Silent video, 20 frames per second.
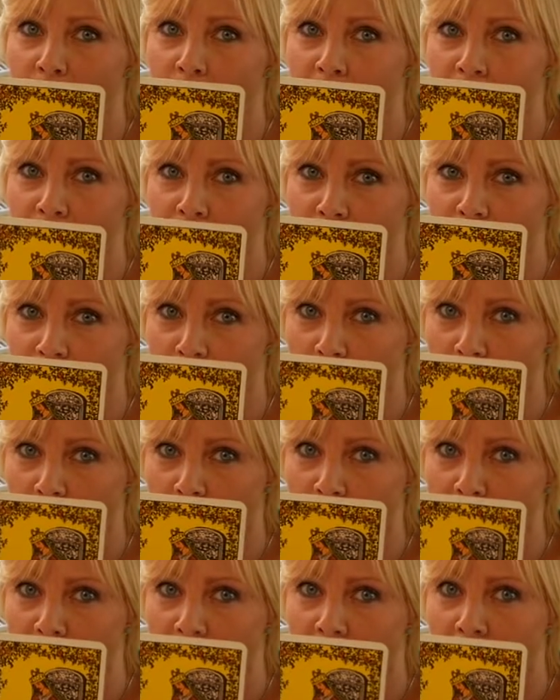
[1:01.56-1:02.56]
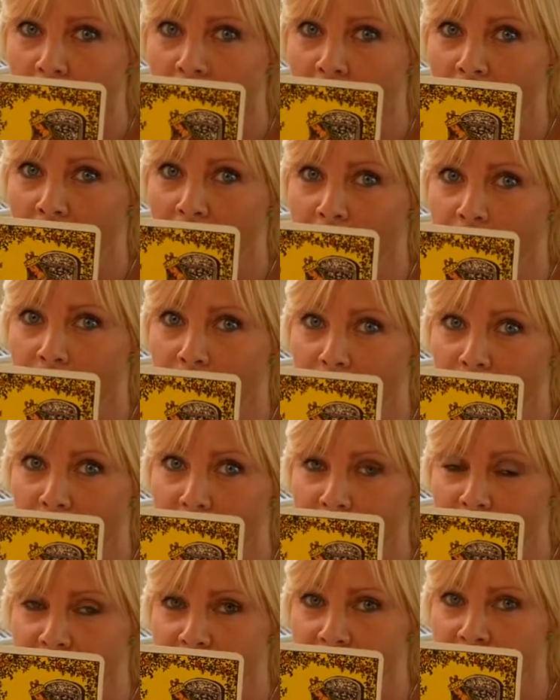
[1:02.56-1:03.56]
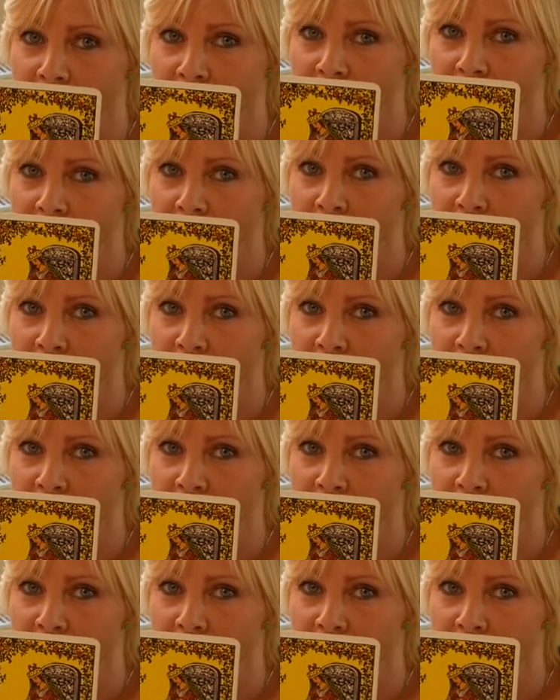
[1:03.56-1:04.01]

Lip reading: you can grow it. But this is